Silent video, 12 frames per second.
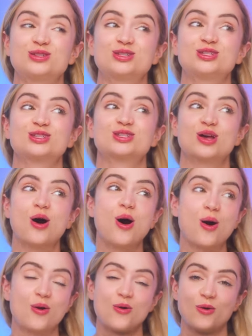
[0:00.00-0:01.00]

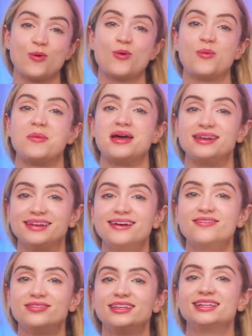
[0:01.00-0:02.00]
so many
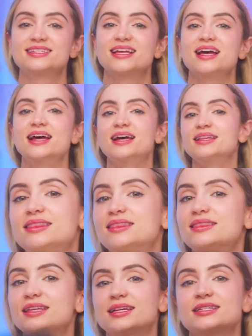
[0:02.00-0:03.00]
of these.
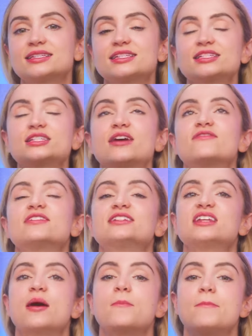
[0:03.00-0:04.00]
This stuff
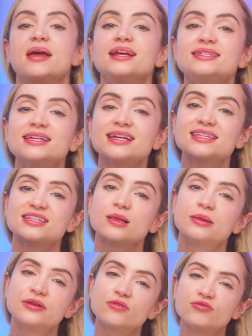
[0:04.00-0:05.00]
is amazing. It's a
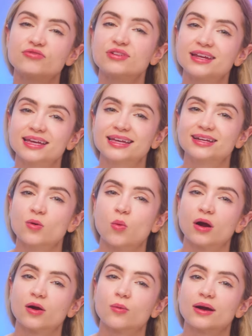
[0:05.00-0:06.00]
little finicky to
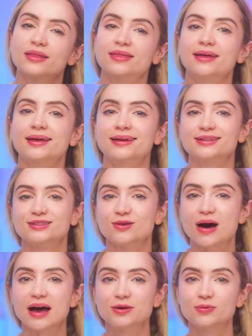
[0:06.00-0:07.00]
work with,
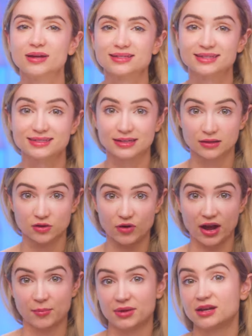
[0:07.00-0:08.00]
so I don't necessarily
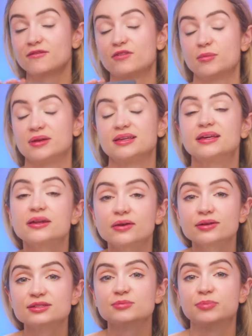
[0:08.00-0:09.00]
recommend it for
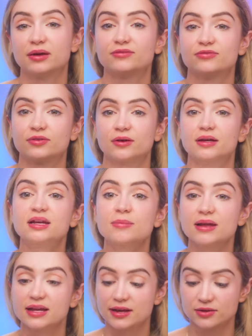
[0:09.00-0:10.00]
beginners, but for
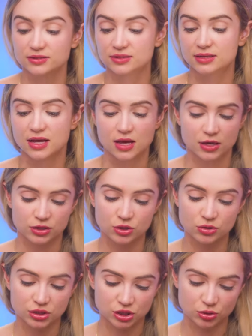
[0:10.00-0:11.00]
anybody else,
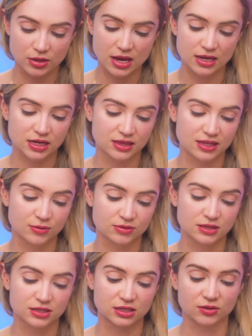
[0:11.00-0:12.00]
you can do anything
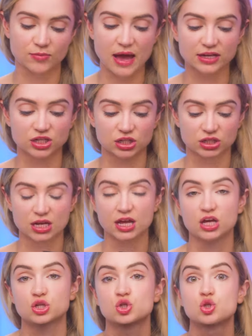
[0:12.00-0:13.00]
with this. It matches
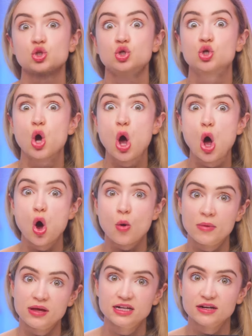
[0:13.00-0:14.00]
like
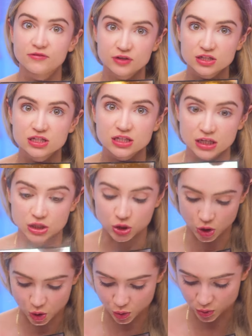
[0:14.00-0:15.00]
so many different skin
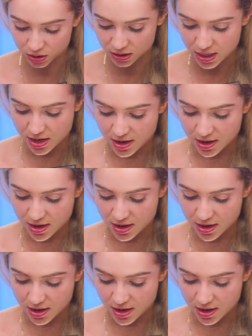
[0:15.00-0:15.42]
tones,